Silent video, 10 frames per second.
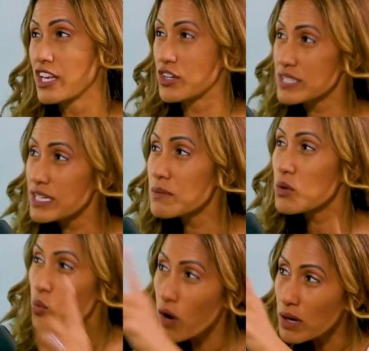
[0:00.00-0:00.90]
You're telling me
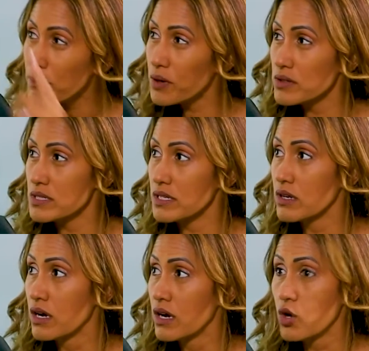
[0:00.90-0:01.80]
one person
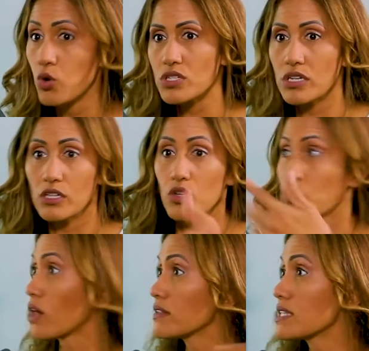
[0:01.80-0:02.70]
who's going to look
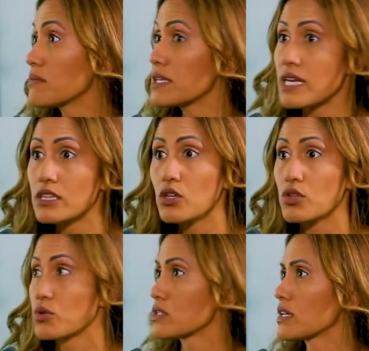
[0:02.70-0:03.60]
through all the same things I look
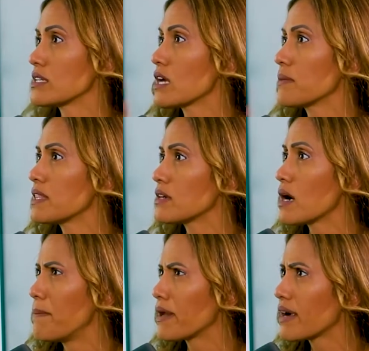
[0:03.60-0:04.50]
through is going to tell me
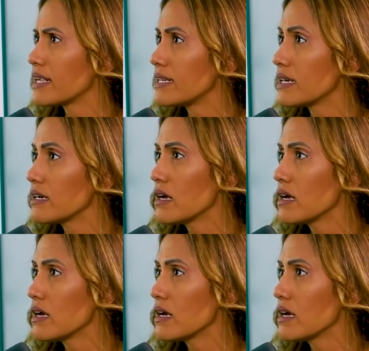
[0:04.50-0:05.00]
a better idea?